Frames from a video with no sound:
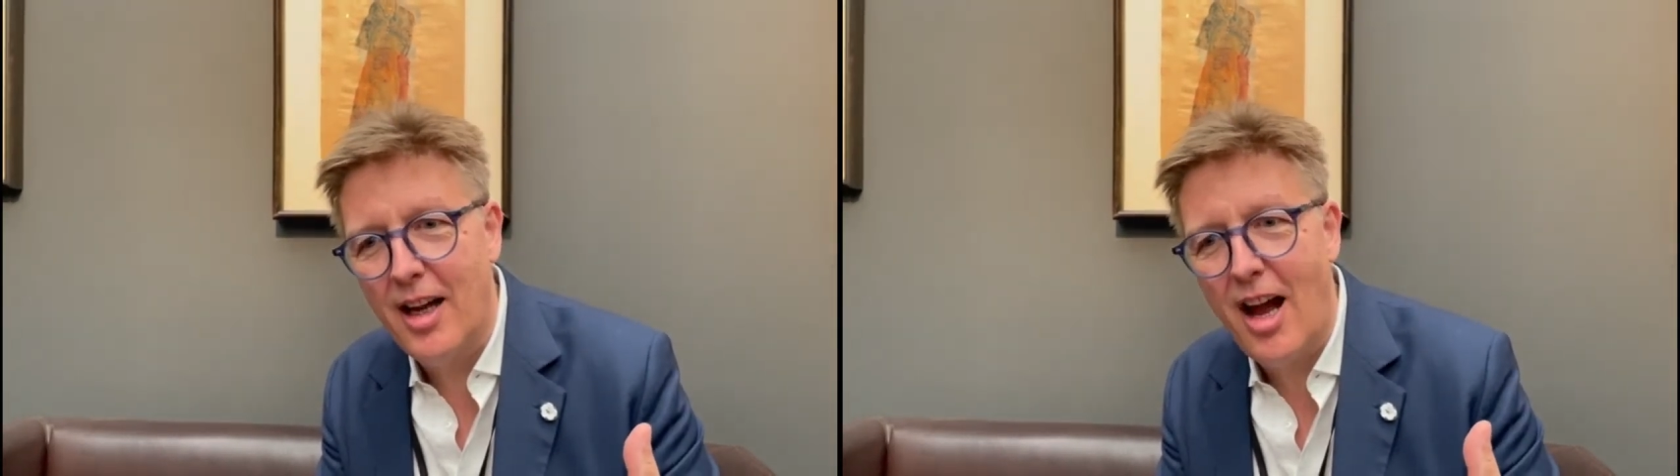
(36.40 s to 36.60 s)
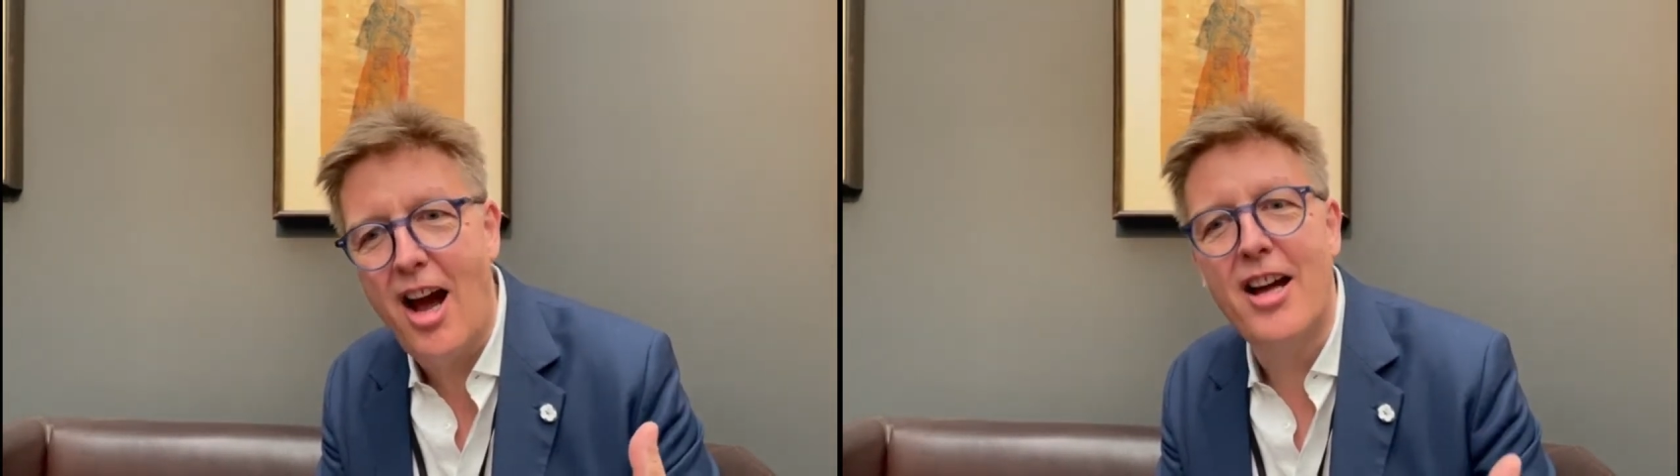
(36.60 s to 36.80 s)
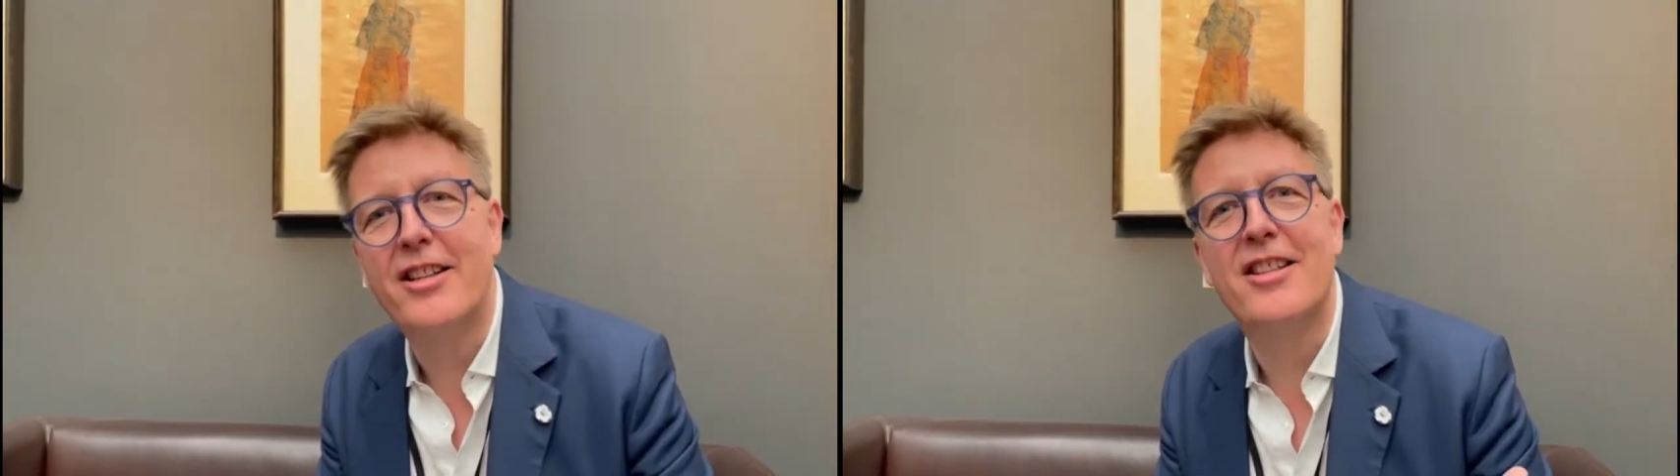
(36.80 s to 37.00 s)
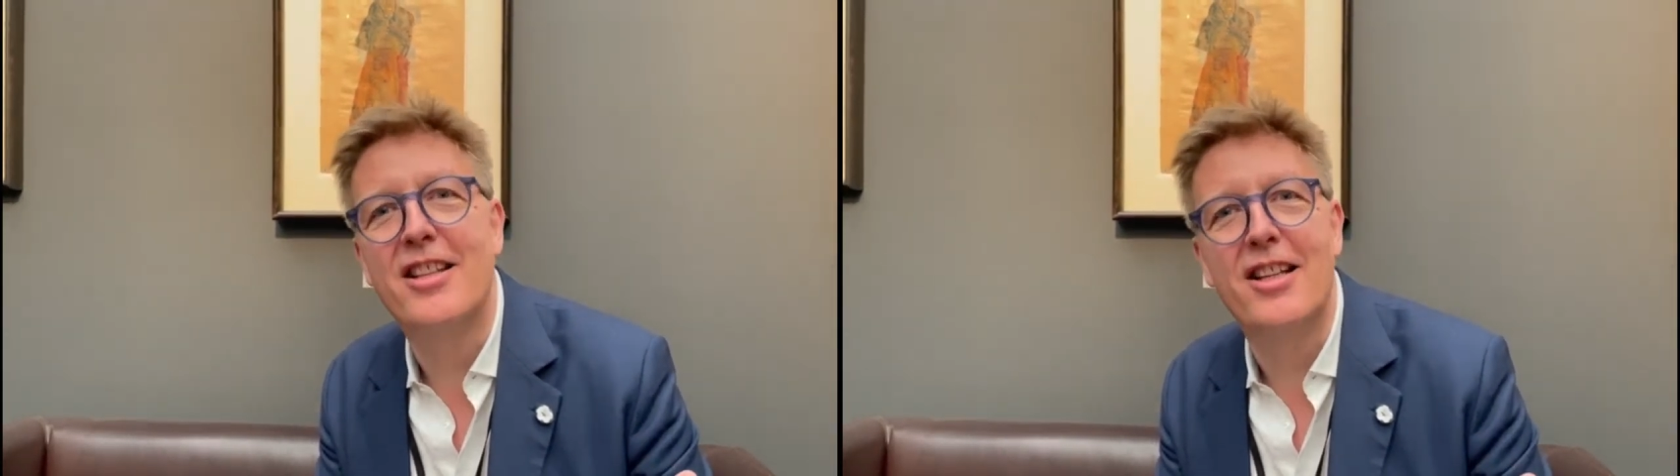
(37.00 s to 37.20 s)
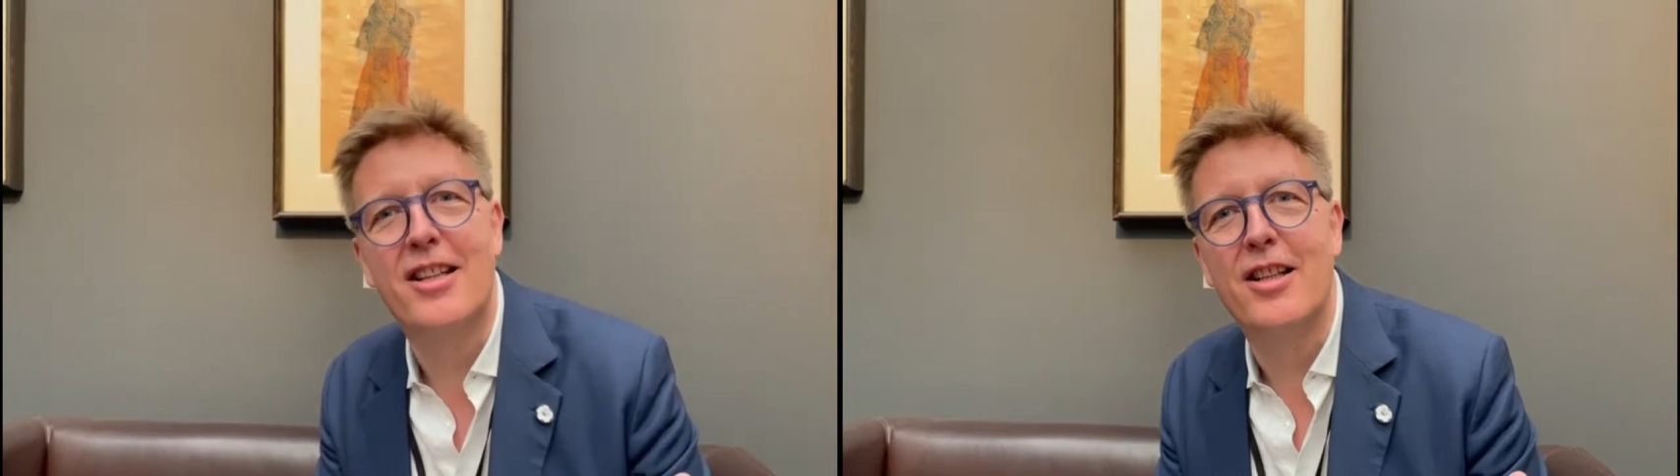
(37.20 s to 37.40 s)
art
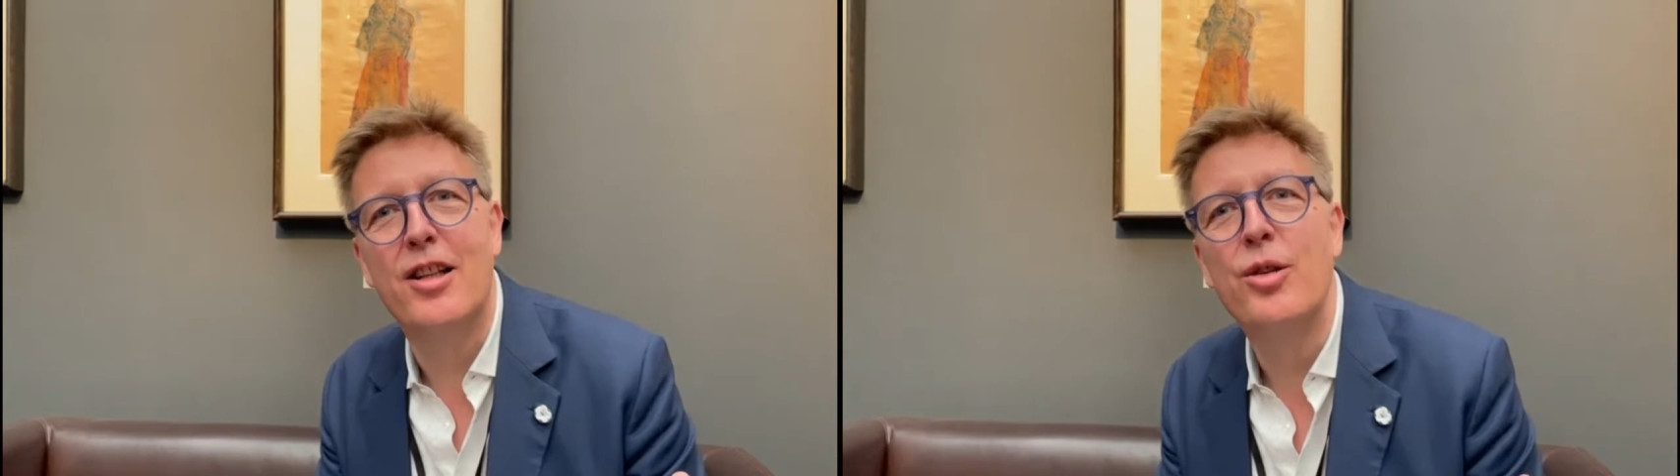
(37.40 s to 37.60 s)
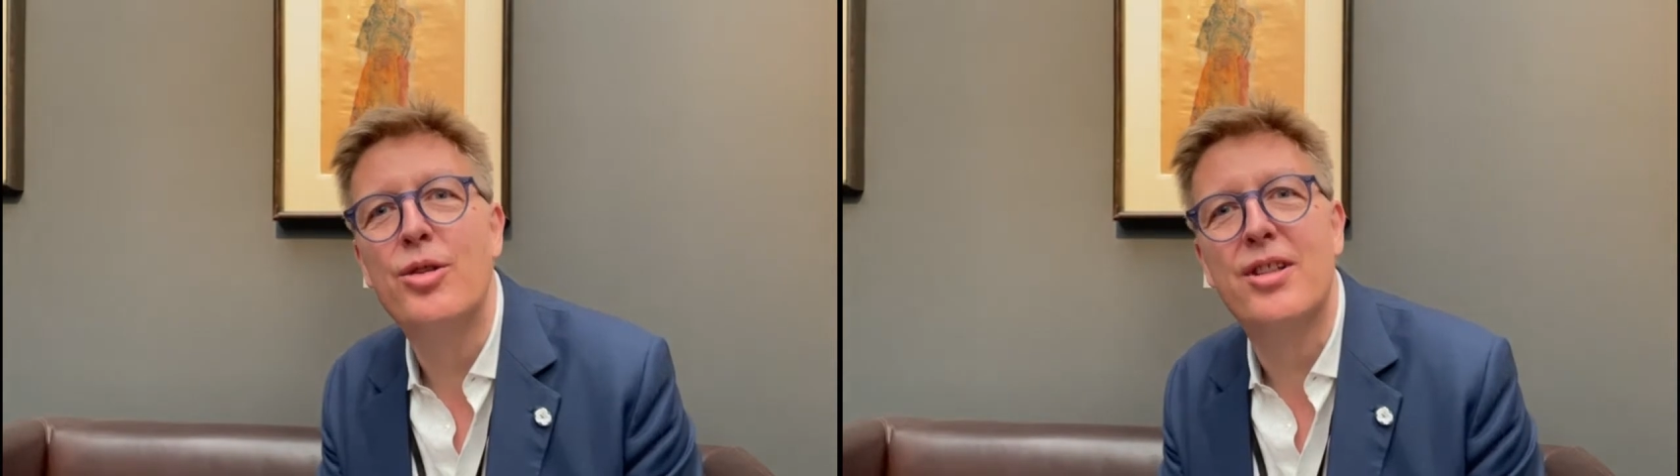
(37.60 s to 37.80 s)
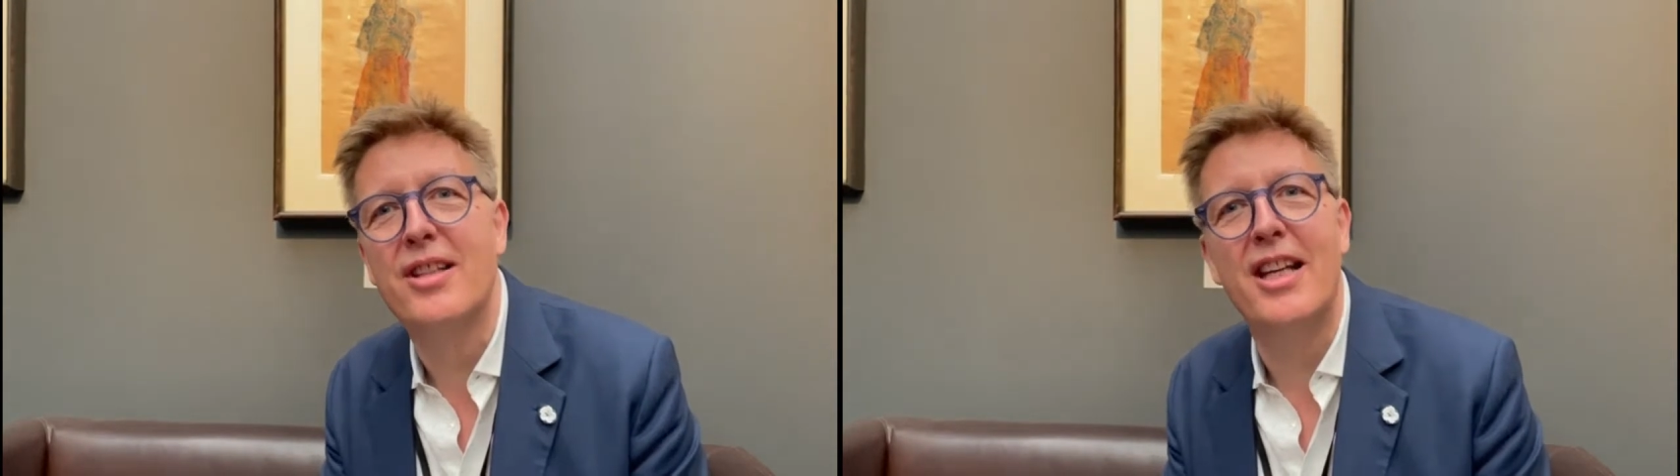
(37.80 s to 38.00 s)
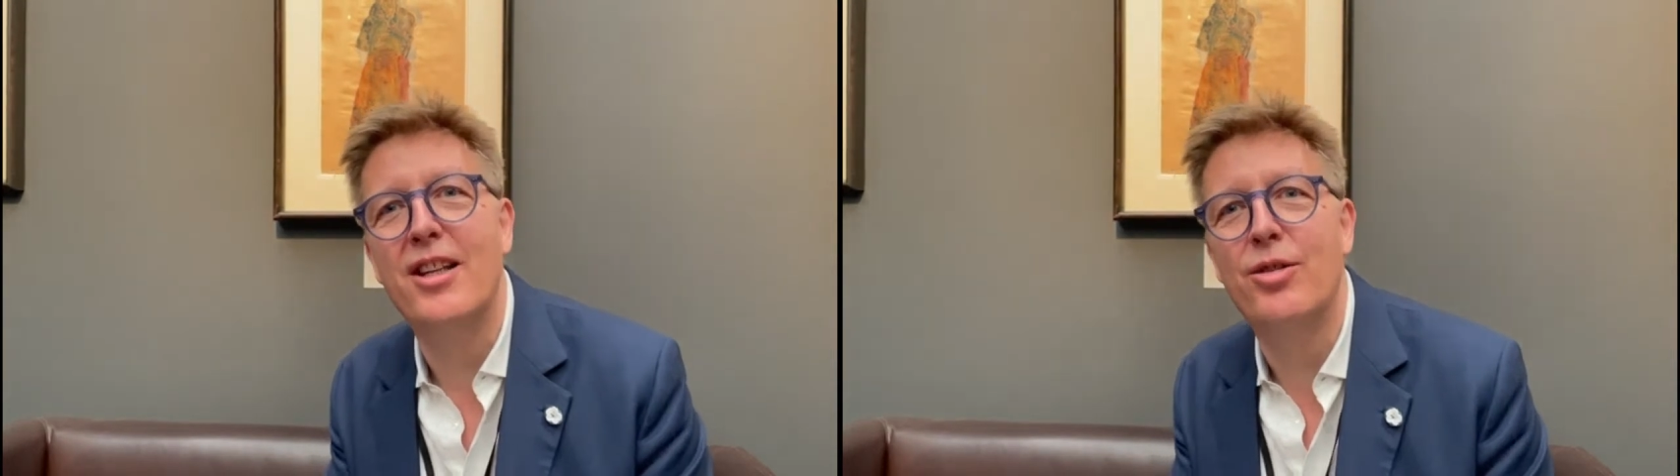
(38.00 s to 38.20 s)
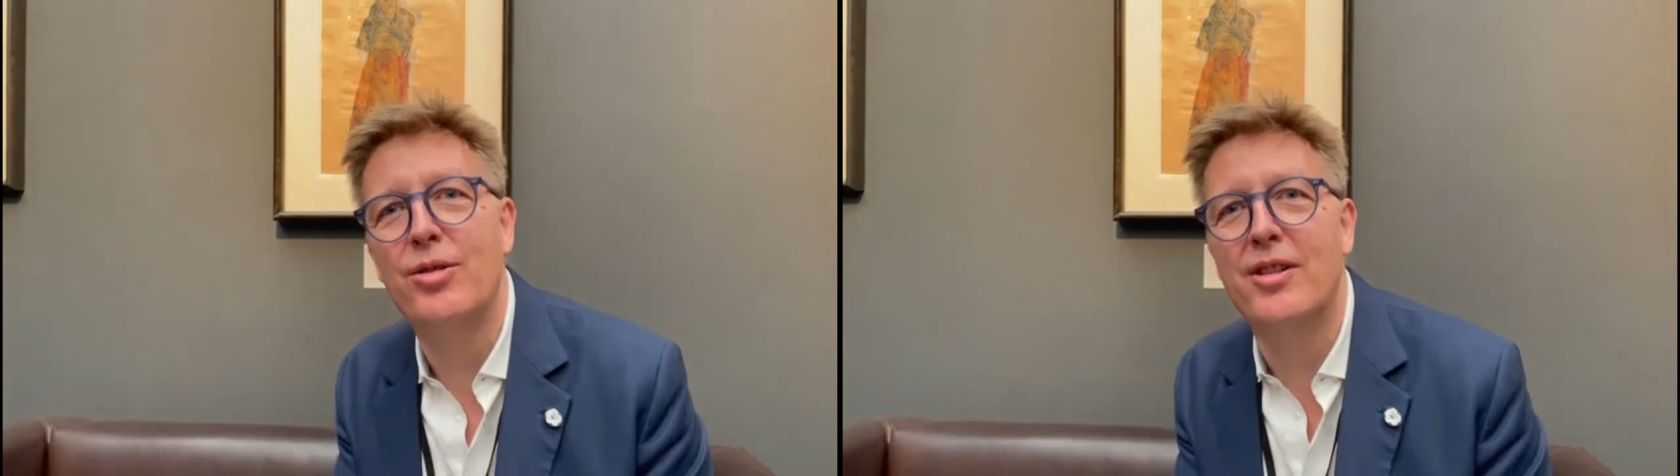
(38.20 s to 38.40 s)
that looks
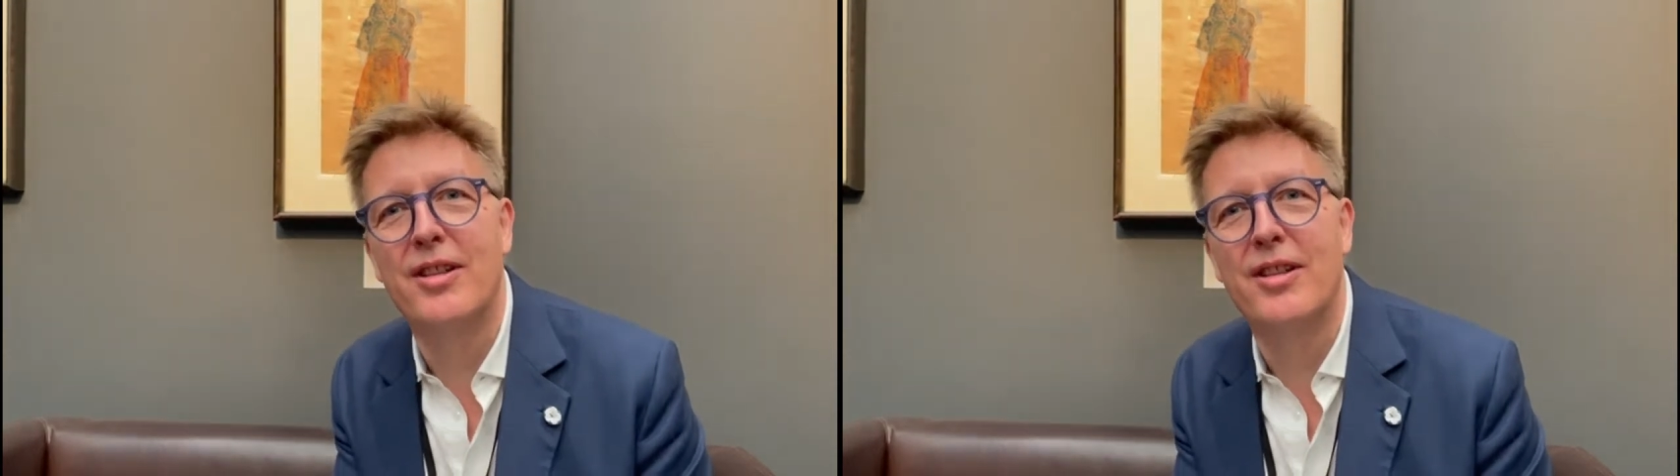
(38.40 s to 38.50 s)
into